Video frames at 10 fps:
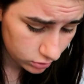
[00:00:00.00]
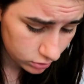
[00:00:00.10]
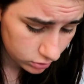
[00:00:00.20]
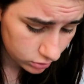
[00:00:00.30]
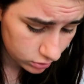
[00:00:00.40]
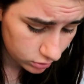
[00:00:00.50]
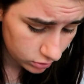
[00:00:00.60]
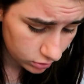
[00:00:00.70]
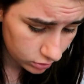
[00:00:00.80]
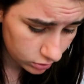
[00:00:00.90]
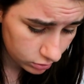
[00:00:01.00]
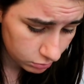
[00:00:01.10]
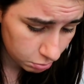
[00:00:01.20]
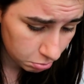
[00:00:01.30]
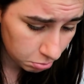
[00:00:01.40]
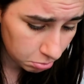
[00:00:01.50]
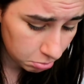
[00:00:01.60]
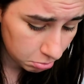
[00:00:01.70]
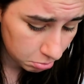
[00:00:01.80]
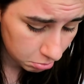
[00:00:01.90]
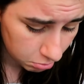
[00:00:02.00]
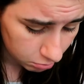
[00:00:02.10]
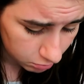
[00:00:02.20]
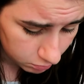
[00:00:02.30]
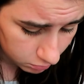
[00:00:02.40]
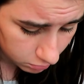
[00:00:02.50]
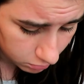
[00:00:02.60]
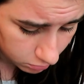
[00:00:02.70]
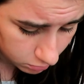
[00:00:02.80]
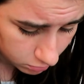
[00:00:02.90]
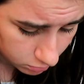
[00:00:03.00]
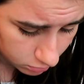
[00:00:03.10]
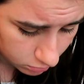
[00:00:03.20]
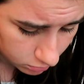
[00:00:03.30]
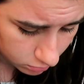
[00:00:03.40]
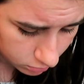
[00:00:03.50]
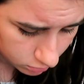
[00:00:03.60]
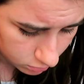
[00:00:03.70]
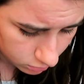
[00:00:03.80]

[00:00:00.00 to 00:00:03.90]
Nothing is said.